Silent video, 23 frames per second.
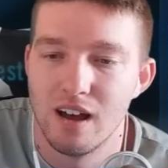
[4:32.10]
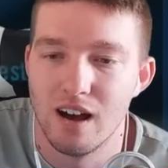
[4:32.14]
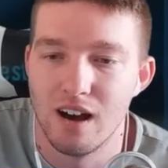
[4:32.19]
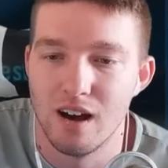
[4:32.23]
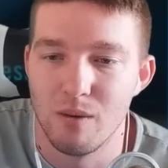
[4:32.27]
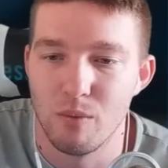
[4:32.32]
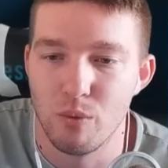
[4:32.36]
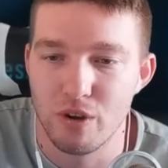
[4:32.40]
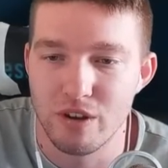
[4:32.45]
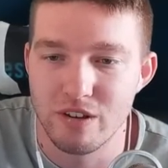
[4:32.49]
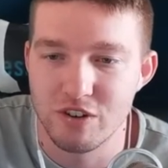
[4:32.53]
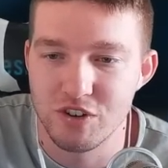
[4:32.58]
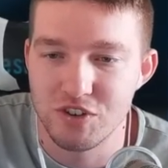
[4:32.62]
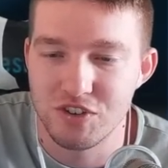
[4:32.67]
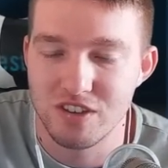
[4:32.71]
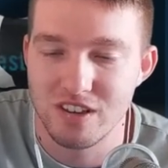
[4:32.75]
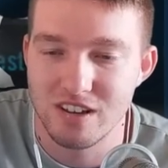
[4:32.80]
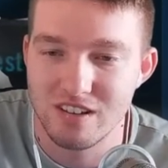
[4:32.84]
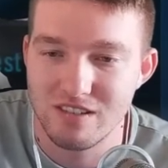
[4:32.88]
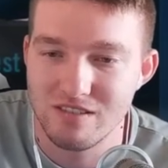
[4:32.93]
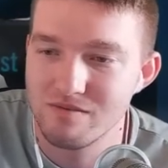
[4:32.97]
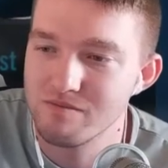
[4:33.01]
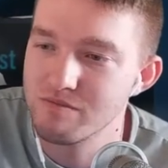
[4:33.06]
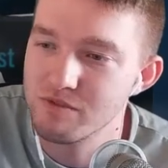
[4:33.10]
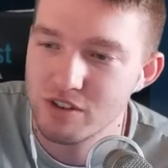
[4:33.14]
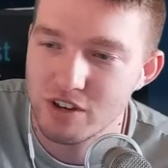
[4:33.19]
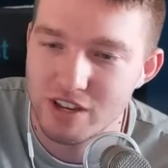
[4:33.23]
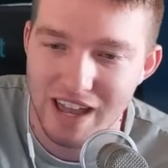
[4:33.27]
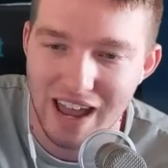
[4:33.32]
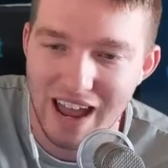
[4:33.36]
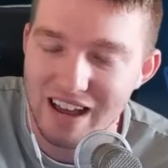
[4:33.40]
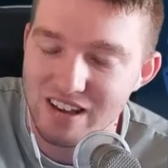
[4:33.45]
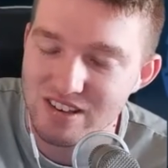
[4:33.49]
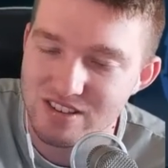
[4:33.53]
where you just need
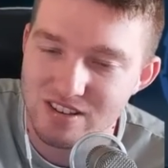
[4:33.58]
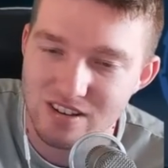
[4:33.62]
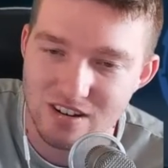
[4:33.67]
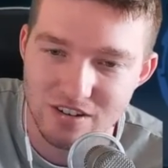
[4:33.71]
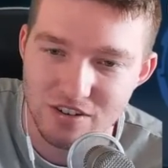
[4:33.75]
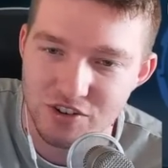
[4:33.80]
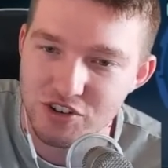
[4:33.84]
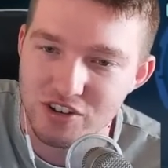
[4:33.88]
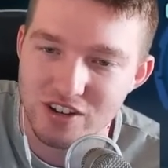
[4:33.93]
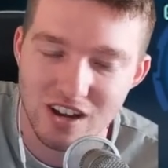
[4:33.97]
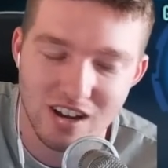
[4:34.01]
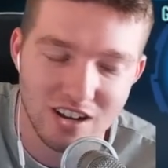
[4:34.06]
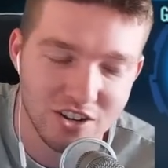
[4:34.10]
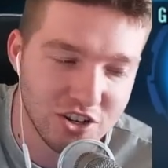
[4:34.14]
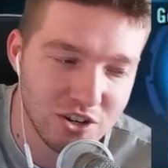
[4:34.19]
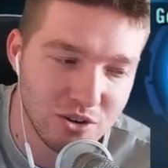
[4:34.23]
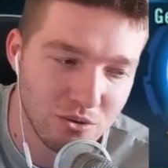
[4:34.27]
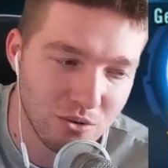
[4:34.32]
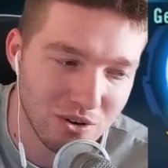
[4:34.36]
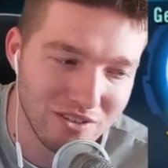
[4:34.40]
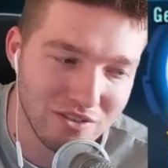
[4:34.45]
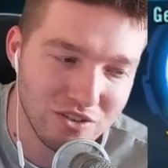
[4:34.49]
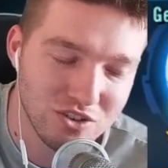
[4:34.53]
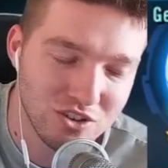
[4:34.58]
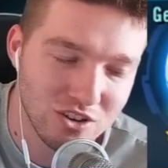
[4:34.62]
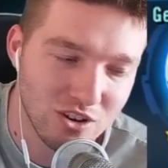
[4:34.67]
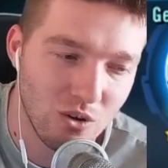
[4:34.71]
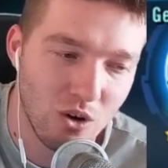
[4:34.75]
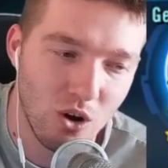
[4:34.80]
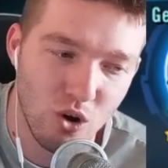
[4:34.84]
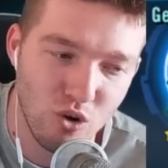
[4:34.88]
gas or General Grievous to go